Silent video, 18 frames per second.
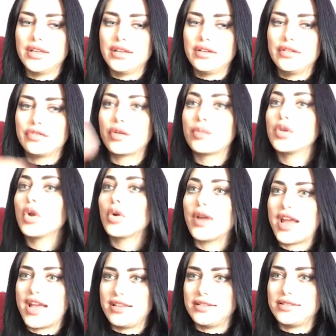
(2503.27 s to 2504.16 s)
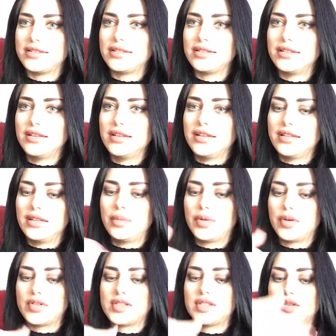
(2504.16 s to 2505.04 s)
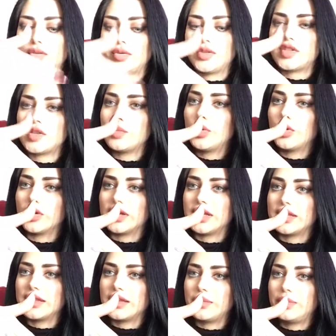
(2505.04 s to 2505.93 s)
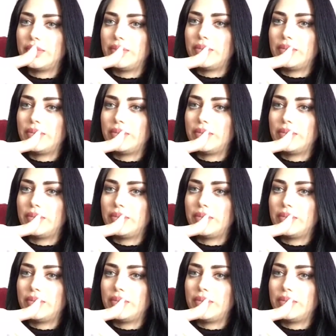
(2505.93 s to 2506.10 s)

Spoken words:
from your end, the person who's supporting the